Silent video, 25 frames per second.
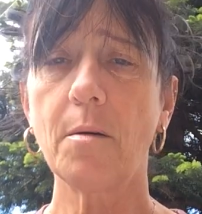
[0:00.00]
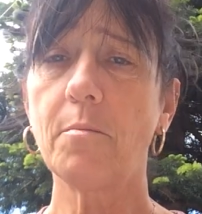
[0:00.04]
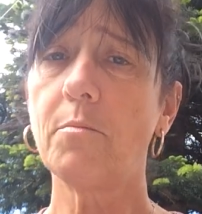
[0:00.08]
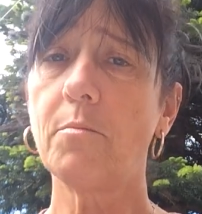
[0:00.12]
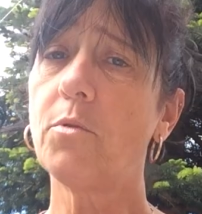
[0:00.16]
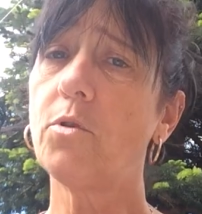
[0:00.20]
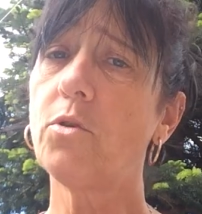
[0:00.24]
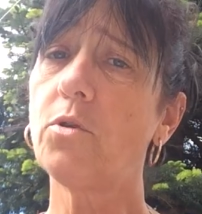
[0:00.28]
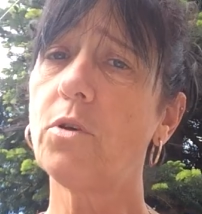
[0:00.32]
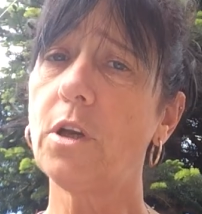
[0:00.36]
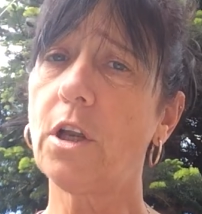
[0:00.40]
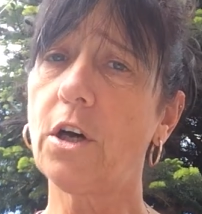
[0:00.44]

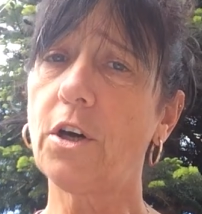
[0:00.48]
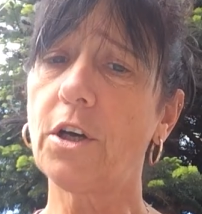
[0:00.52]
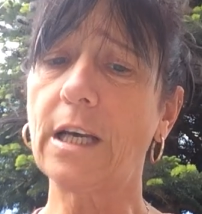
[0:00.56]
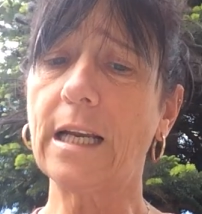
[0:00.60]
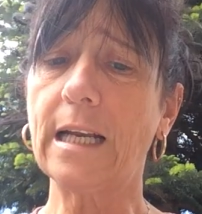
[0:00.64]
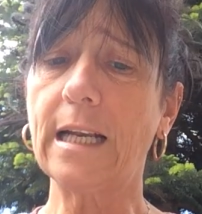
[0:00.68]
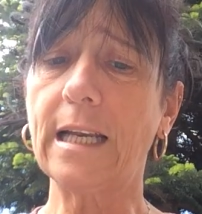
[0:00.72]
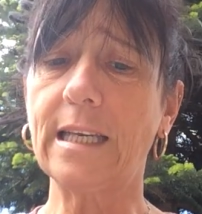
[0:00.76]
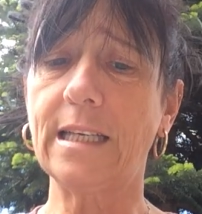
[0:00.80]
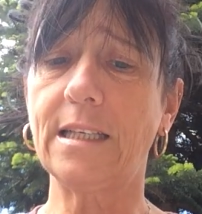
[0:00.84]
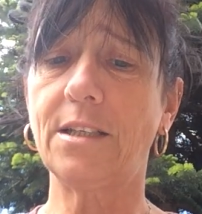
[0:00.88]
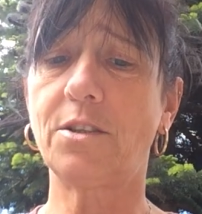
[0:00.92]
More
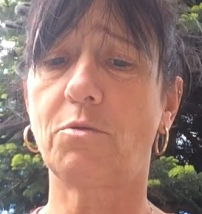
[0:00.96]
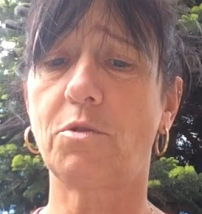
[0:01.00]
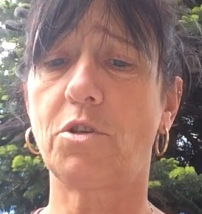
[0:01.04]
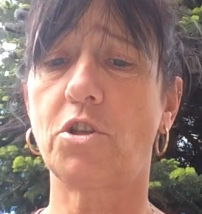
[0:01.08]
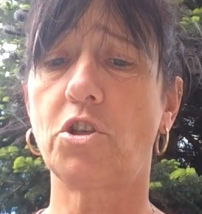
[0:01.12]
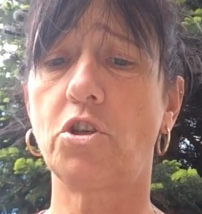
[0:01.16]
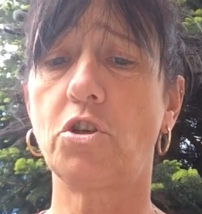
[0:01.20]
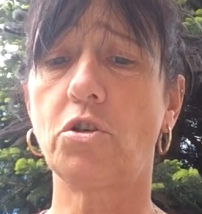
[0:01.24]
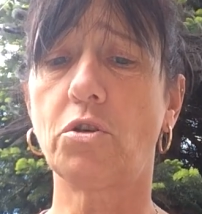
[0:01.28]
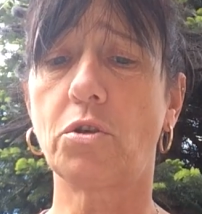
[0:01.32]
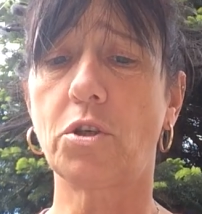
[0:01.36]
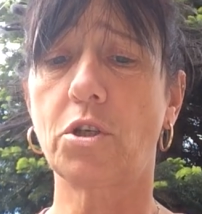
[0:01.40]
likely it
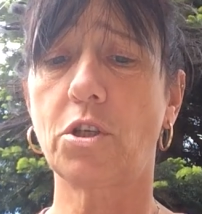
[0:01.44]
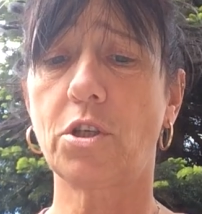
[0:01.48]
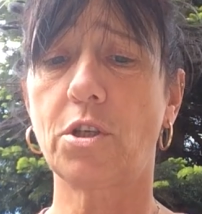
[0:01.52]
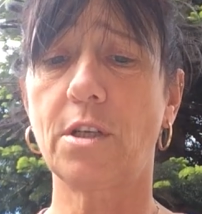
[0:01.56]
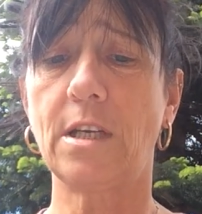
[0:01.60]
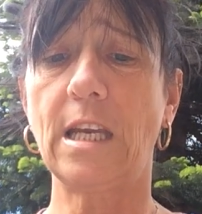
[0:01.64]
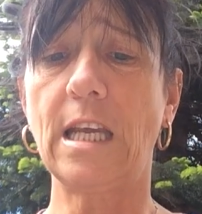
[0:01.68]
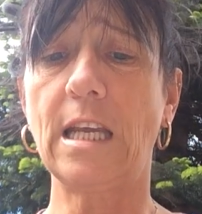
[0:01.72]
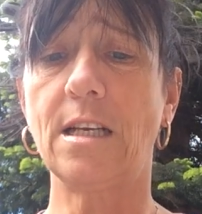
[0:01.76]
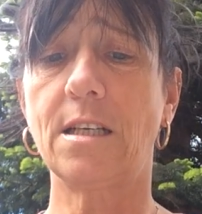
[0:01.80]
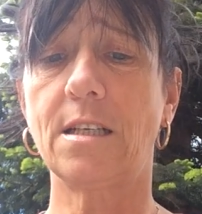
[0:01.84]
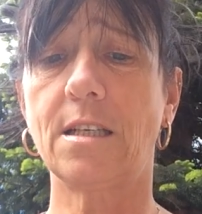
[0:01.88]
was
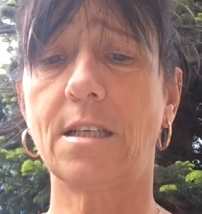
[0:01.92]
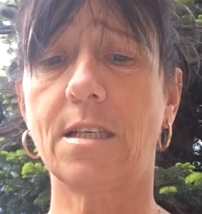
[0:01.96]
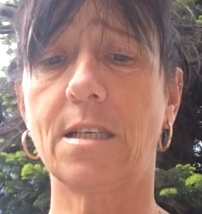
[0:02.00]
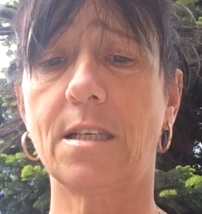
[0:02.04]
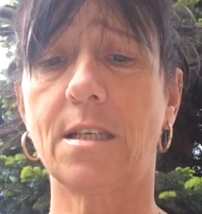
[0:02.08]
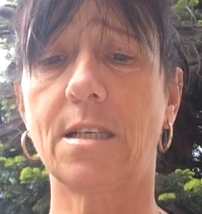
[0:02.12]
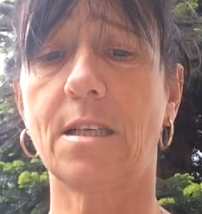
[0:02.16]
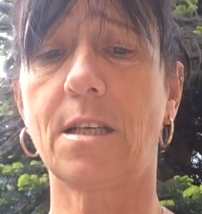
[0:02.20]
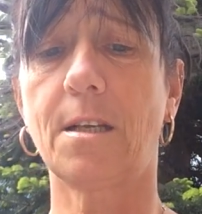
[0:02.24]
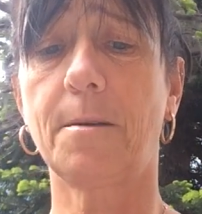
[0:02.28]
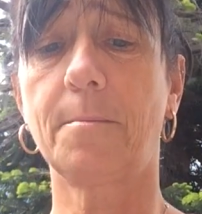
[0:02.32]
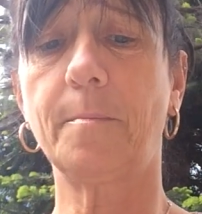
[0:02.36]

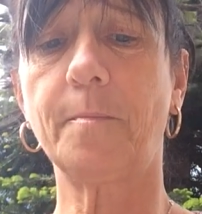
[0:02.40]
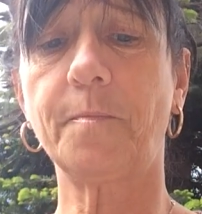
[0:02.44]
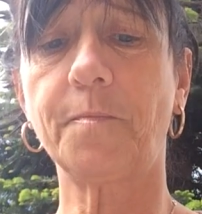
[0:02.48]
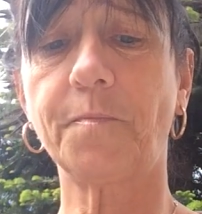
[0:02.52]
nits.